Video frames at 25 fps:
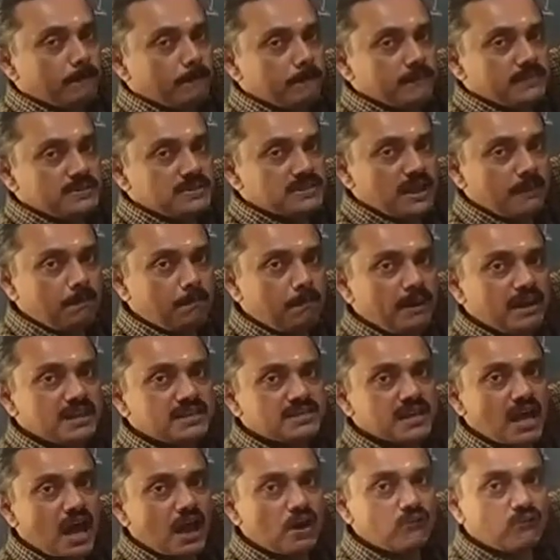
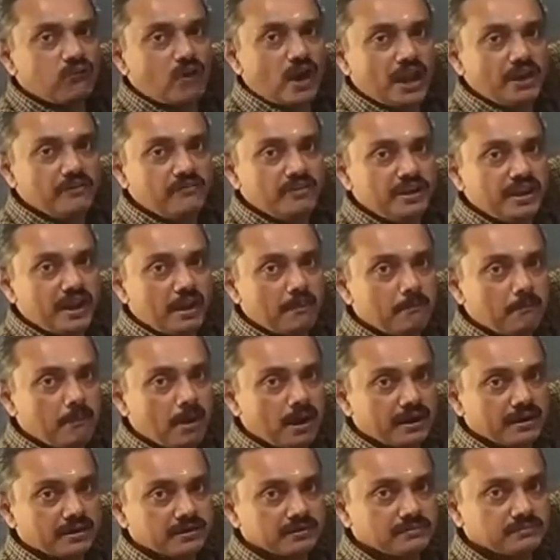Sepals are 5 in
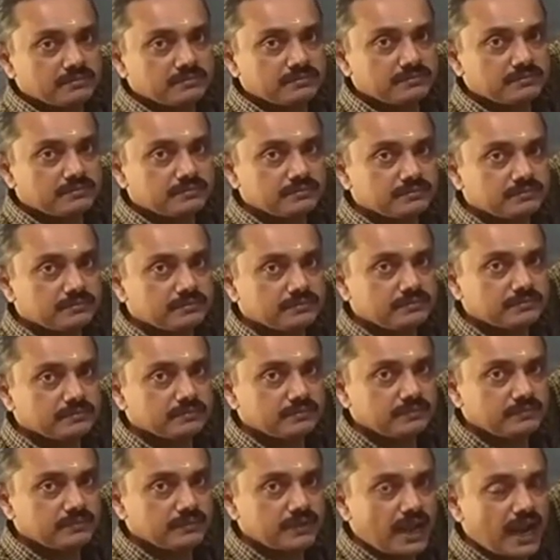number
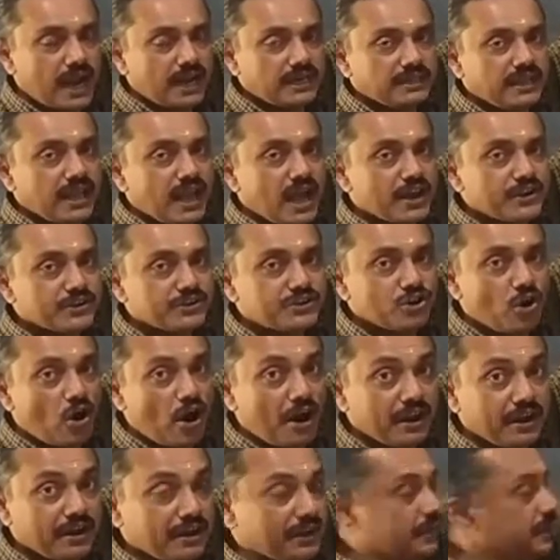and they are
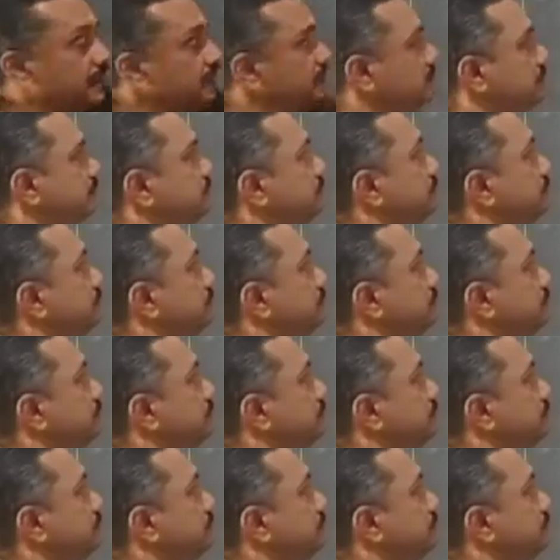joined.